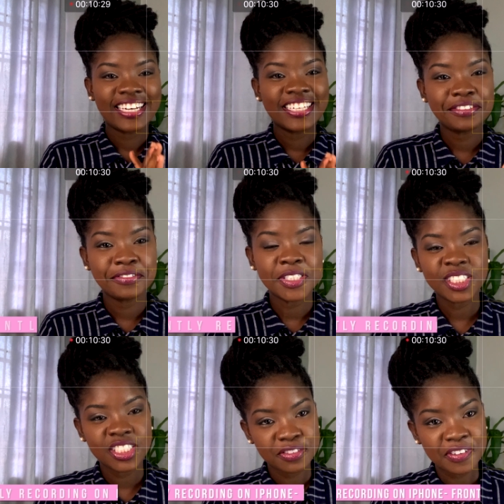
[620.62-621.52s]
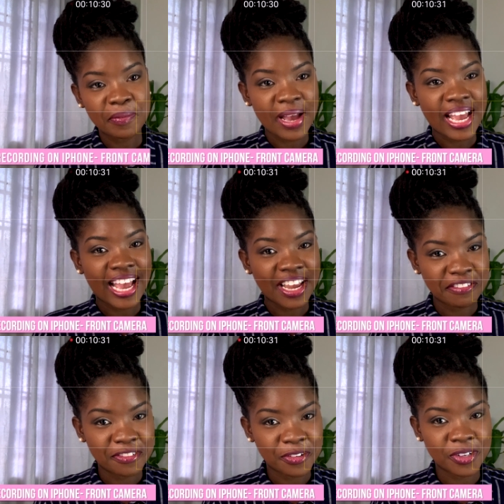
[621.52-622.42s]
and this footage is from my
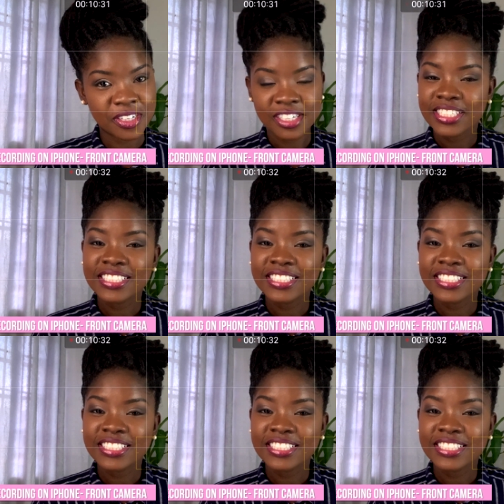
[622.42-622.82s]
iPhone.